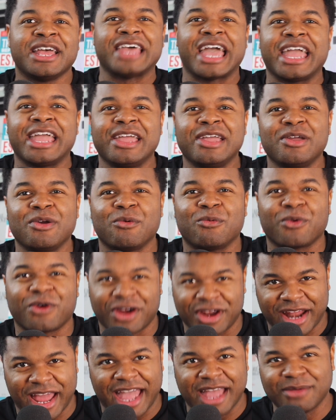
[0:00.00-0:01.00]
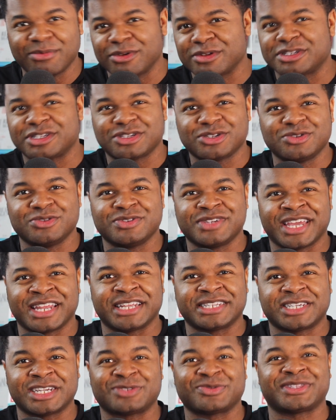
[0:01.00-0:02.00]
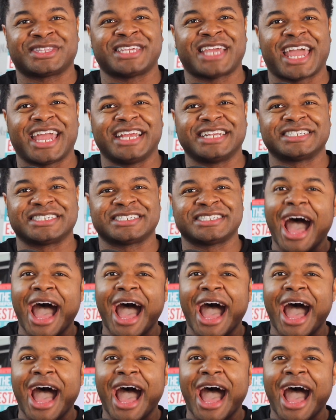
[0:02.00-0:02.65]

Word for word: They weren't able to get in touch with the agent.